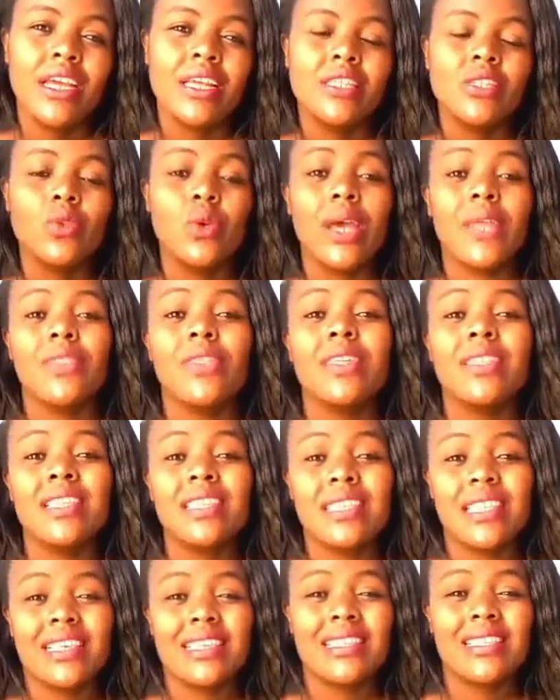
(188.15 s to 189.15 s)
So I think
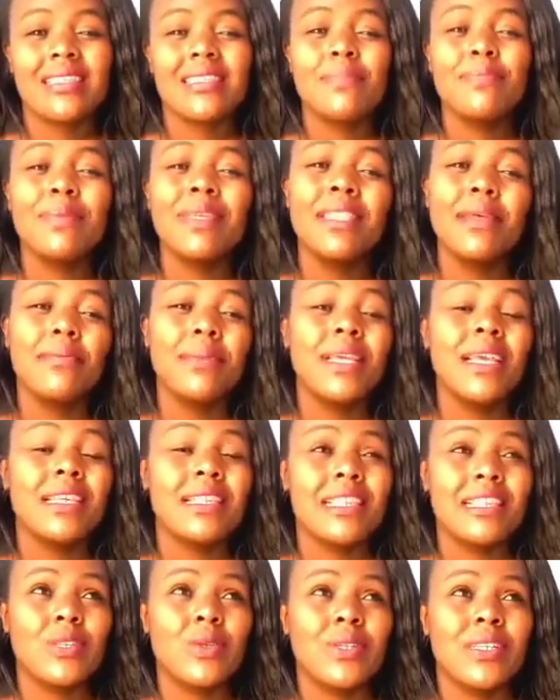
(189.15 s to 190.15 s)
the
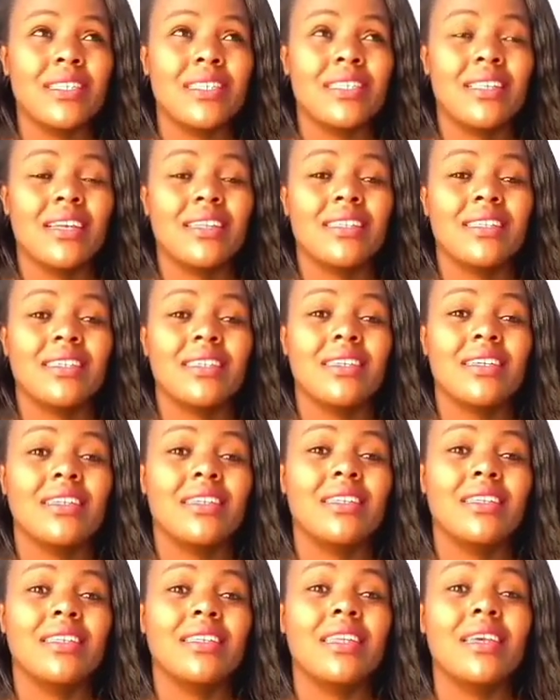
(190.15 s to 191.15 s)
biggest lesson is that
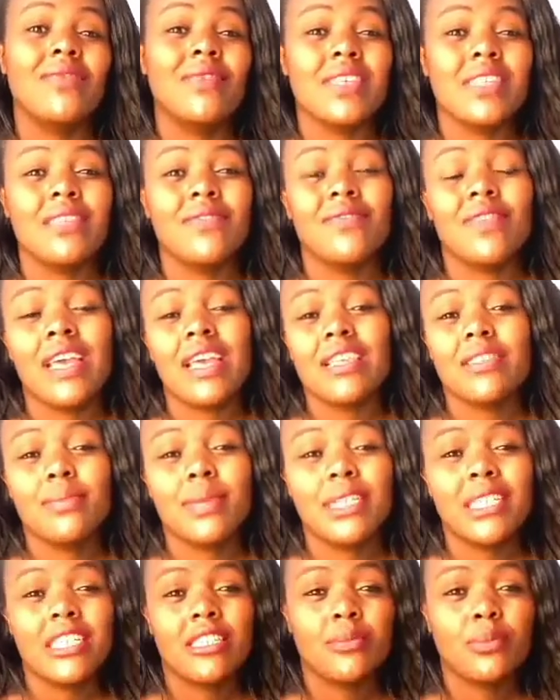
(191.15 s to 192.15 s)
diversify as
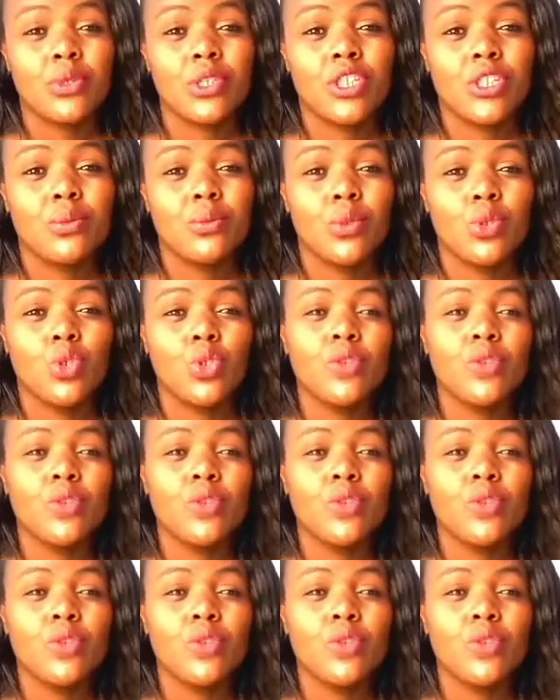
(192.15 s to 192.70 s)
much as possible.